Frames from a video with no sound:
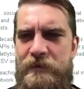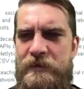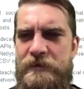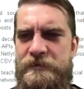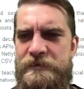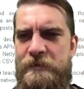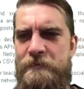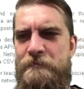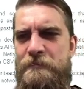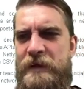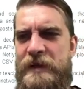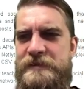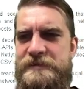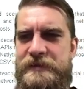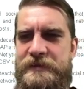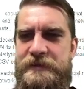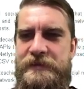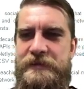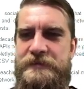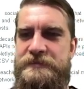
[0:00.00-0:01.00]
some
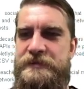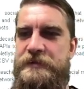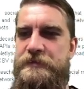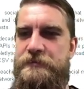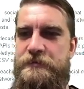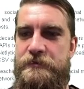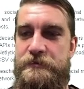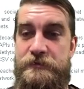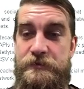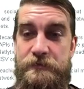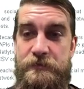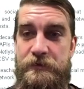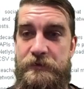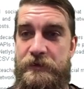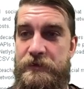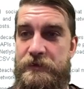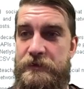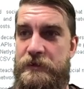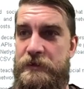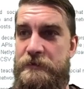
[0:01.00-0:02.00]
basic things that you can do with
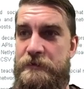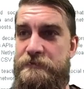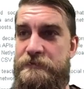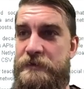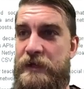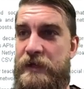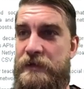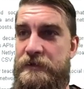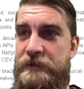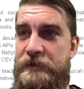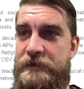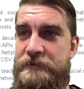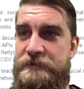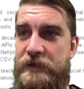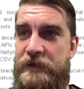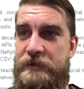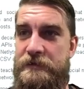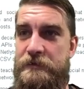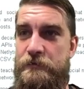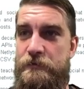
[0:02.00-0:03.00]
it.
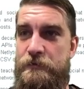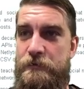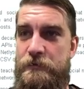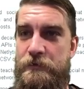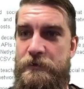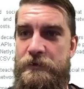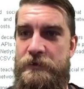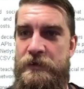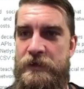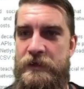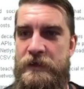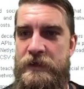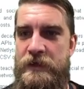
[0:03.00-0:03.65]
Netlytic.org.